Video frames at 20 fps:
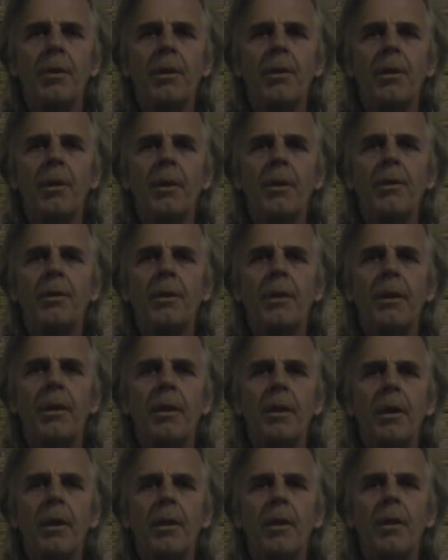when you look at
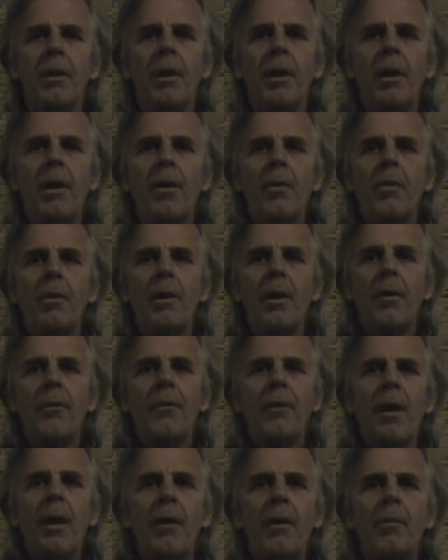the, uh, when they
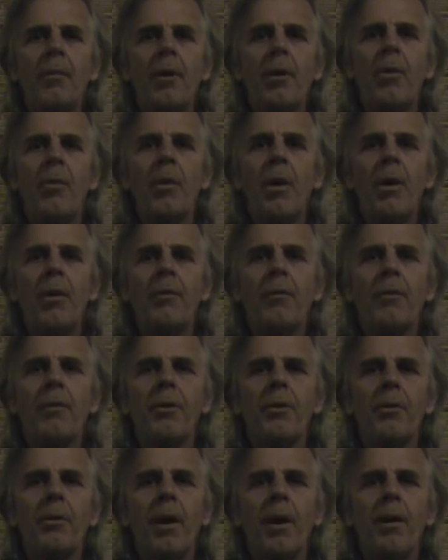find a marijuana
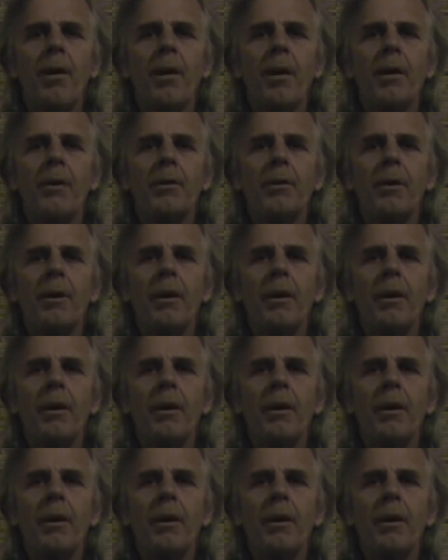field right now